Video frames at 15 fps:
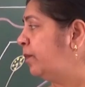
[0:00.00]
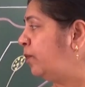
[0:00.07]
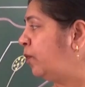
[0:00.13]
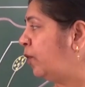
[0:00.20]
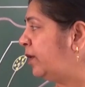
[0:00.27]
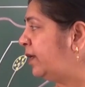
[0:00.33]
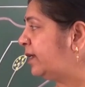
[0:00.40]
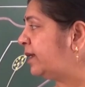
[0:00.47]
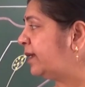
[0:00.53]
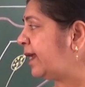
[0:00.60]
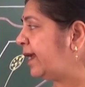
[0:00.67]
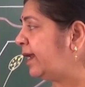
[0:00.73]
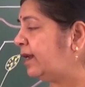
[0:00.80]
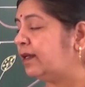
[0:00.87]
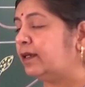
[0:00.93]
Pollen
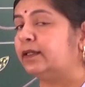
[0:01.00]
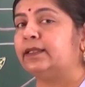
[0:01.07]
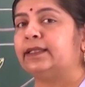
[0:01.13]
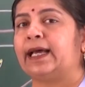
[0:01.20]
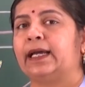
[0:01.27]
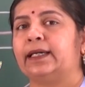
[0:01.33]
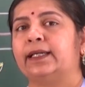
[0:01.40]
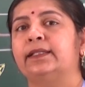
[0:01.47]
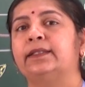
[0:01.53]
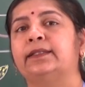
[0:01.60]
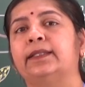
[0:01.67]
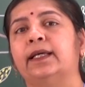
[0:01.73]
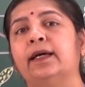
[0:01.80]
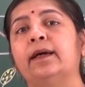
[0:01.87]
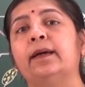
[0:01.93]
grain, that is
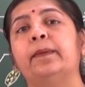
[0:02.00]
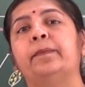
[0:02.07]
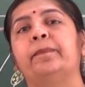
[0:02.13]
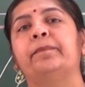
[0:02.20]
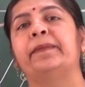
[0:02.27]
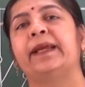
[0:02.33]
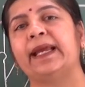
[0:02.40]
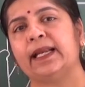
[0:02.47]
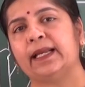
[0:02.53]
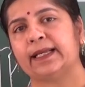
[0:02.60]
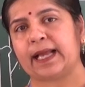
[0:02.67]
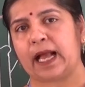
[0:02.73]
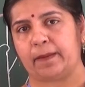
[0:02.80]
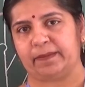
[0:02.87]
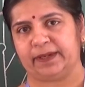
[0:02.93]
the male
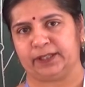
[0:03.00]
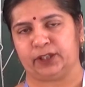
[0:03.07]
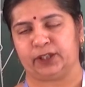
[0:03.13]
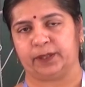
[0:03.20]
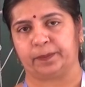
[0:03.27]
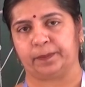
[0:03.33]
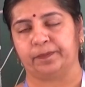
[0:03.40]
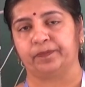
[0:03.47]
gamete,